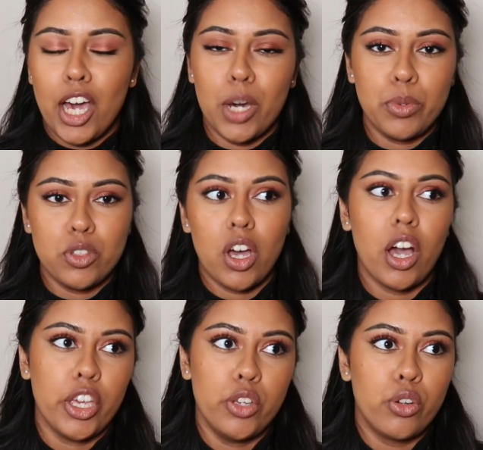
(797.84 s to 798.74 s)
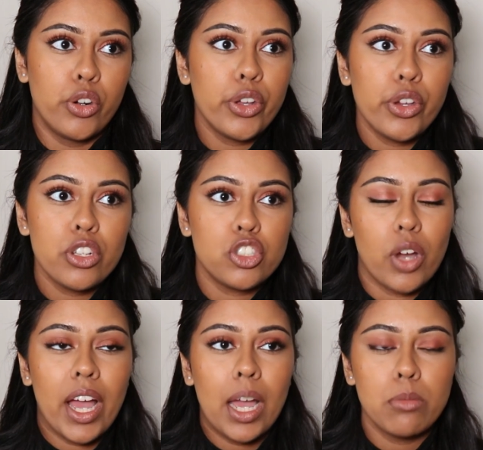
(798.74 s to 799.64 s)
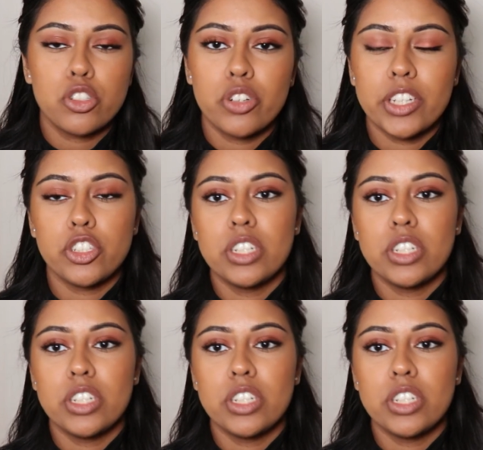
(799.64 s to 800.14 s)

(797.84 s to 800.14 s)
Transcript: help you target your glutes, your hamstrings.